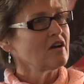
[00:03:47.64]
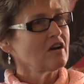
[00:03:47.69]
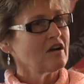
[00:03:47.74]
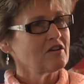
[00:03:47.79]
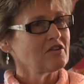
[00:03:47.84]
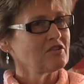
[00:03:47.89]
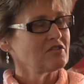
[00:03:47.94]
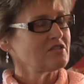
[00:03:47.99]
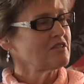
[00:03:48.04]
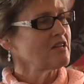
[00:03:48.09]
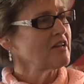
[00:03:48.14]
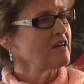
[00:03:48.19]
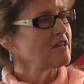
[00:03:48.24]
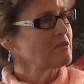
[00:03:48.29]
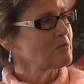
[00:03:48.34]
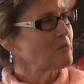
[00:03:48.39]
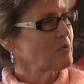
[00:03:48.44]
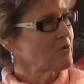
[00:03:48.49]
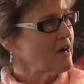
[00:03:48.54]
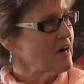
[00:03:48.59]

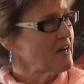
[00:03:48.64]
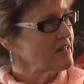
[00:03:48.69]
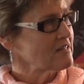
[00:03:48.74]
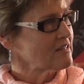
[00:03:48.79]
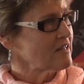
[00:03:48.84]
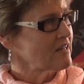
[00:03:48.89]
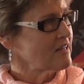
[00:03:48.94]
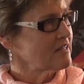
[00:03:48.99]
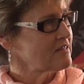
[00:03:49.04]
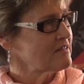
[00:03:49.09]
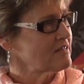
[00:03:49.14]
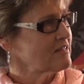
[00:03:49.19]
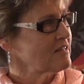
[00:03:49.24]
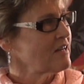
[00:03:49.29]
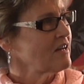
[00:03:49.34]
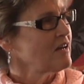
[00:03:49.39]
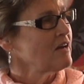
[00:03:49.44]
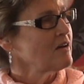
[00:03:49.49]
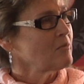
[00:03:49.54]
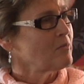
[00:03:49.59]
understand the process,
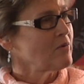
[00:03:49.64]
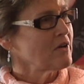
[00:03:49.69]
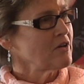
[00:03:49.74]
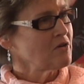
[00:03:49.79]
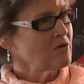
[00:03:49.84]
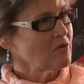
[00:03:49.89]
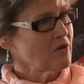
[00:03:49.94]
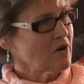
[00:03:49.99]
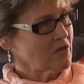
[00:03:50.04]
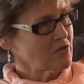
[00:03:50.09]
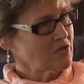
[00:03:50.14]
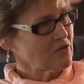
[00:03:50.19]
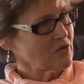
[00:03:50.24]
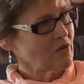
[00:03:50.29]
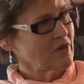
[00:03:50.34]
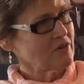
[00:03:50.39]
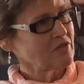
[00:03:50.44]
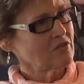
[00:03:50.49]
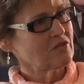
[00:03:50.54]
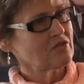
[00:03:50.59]
but who
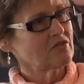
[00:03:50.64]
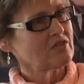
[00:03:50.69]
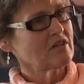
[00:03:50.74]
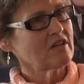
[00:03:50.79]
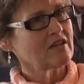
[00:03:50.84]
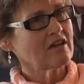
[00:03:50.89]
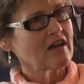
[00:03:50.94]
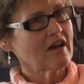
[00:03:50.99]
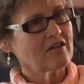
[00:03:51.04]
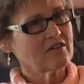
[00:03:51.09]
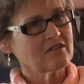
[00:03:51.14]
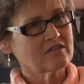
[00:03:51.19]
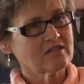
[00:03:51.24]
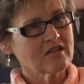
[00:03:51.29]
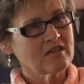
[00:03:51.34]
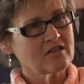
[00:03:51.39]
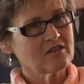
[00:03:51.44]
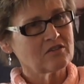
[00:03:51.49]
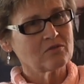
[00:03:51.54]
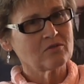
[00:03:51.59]
also understand how to
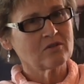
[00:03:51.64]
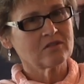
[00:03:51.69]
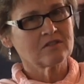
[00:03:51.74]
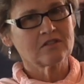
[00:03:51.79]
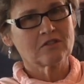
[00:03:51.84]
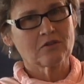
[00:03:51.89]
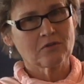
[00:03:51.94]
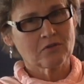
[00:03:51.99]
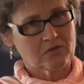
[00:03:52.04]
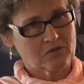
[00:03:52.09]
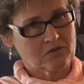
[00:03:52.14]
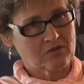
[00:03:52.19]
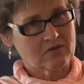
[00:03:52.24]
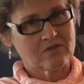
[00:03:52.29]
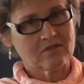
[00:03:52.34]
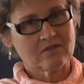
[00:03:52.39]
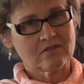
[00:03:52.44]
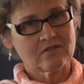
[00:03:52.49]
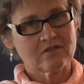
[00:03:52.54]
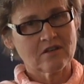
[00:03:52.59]
take you into those
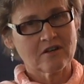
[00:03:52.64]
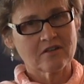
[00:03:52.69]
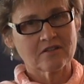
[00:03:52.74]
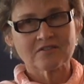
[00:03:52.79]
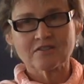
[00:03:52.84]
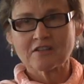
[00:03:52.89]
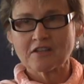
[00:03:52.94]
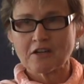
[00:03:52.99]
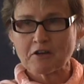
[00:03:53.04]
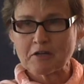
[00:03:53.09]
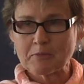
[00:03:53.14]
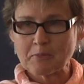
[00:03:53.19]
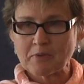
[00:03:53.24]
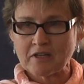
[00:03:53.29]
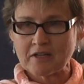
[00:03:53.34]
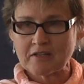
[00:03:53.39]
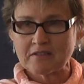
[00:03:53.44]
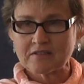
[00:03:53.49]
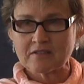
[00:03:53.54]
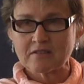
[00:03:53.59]
dark, scary
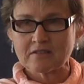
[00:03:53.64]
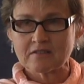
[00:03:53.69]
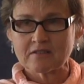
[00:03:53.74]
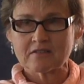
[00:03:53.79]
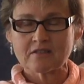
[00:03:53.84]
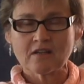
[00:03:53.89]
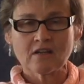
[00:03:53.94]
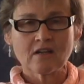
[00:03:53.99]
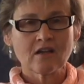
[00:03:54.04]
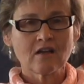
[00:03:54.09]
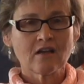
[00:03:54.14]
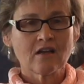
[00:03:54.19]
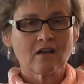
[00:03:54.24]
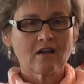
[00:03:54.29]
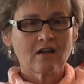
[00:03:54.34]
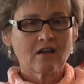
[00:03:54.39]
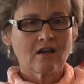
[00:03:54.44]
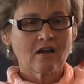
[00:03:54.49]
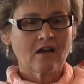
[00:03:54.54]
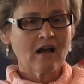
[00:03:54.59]
places.
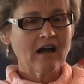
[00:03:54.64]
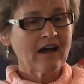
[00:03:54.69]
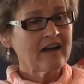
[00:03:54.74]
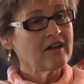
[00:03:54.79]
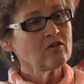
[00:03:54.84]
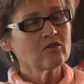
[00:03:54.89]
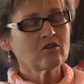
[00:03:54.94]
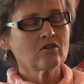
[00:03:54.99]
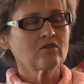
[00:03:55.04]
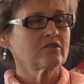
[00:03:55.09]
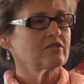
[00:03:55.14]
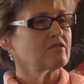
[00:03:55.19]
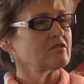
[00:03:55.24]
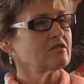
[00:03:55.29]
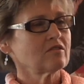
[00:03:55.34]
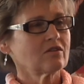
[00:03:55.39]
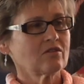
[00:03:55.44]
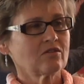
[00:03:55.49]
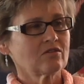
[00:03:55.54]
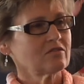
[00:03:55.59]
Uh, I don't go there
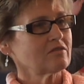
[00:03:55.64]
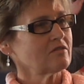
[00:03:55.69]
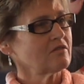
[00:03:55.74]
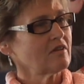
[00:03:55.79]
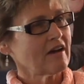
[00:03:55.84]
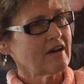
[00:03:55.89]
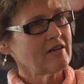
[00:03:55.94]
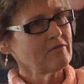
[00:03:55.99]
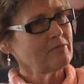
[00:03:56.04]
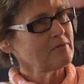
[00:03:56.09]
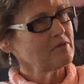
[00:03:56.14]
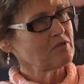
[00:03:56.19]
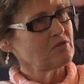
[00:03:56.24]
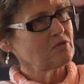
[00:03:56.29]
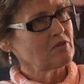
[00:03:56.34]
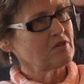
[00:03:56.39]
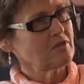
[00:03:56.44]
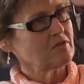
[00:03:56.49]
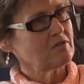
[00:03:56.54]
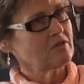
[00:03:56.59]
alone. I've been
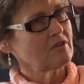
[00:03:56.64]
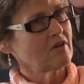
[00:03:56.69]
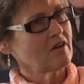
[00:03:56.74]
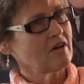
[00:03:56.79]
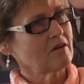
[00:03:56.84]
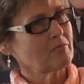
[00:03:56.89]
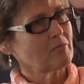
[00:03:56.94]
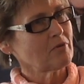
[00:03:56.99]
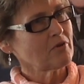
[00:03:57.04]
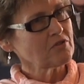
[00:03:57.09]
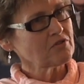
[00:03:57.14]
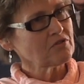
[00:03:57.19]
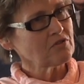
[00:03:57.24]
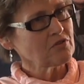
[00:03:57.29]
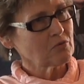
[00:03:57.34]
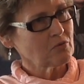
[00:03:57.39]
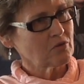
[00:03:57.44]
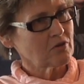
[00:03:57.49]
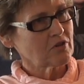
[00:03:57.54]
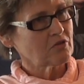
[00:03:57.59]
doing uh,
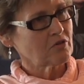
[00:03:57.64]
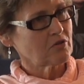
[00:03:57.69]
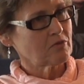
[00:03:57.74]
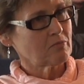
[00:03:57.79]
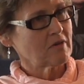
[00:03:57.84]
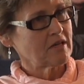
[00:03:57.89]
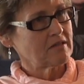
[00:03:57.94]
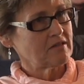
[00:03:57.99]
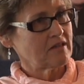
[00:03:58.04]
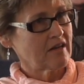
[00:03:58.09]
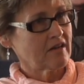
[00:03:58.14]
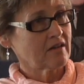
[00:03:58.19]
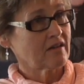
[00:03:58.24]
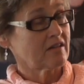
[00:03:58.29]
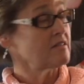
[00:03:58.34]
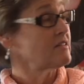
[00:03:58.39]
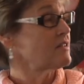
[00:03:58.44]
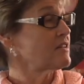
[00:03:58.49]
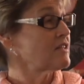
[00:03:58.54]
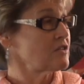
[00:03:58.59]
personal work with my dad
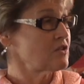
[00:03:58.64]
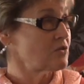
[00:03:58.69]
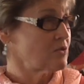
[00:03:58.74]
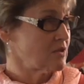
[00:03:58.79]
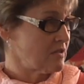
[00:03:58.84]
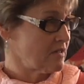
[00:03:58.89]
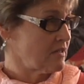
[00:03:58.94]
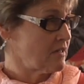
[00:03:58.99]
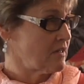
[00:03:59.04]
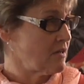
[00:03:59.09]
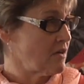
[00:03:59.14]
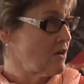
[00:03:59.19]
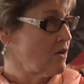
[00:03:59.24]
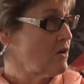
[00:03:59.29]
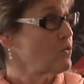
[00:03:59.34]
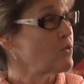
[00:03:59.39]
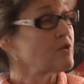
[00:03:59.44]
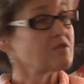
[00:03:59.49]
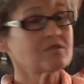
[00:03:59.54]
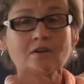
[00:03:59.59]
continuously
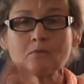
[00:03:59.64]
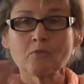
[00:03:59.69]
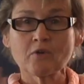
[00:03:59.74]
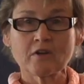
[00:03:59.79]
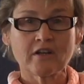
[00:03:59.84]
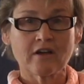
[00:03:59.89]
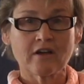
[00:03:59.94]
with someone